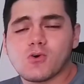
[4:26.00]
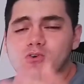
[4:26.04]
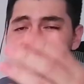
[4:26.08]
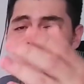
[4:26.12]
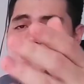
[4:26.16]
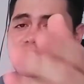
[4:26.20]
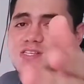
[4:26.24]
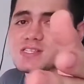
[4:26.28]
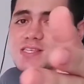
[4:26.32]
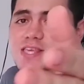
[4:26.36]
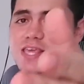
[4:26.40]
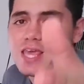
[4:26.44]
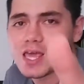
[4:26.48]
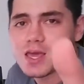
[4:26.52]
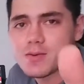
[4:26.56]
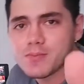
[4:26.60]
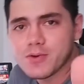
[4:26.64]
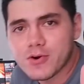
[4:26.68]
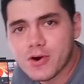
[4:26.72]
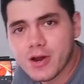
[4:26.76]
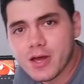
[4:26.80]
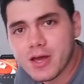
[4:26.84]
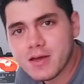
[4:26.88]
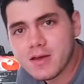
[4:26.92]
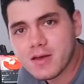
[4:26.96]
this
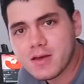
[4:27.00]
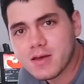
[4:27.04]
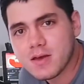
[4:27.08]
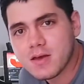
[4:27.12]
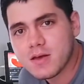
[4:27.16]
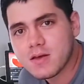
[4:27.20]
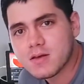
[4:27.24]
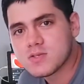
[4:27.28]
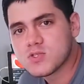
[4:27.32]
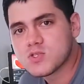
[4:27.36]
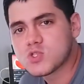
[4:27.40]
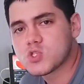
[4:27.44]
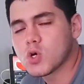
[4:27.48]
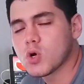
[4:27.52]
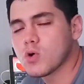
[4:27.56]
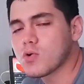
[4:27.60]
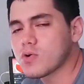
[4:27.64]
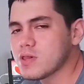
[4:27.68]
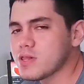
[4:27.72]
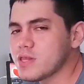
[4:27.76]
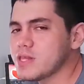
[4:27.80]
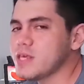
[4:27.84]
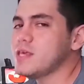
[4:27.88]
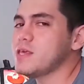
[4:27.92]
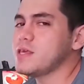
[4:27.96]
camera?
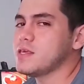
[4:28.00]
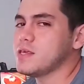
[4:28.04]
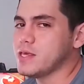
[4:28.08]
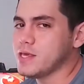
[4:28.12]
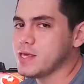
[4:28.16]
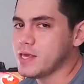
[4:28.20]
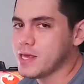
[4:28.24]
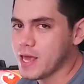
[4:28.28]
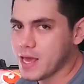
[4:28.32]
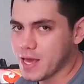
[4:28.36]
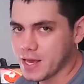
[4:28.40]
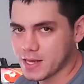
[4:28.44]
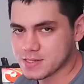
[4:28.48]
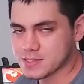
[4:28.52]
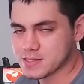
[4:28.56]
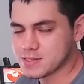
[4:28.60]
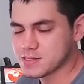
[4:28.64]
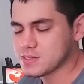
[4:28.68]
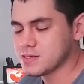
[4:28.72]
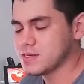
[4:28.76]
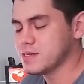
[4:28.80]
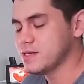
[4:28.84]
Totally yes.